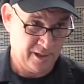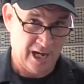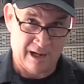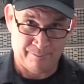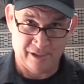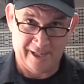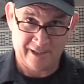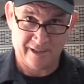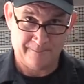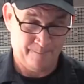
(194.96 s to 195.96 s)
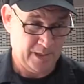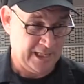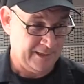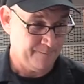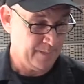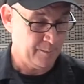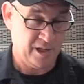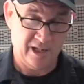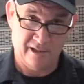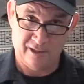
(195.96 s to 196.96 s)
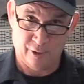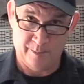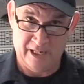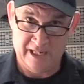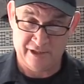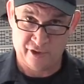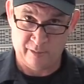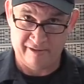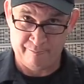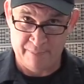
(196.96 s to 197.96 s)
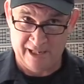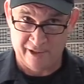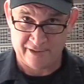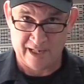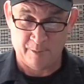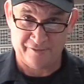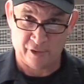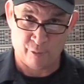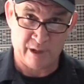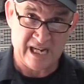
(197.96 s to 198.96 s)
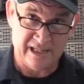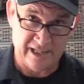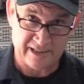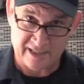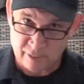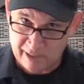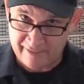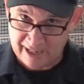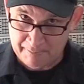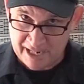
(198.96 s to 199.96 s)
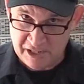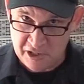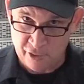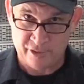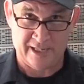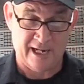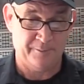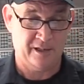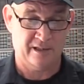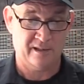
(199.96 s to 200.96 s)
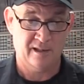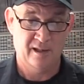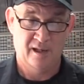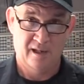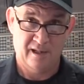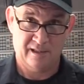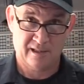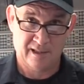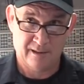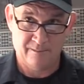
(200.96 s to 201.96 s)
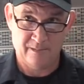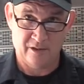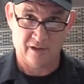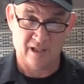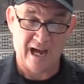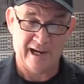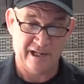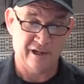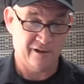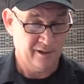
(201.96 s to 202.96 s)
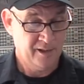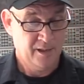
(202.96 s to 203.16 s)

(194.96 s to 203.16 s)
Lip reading: complex. I'm going to get into a little bit of history of bells, and I'm going to have to read this. That's why I've got my notes out, because there's a lot here.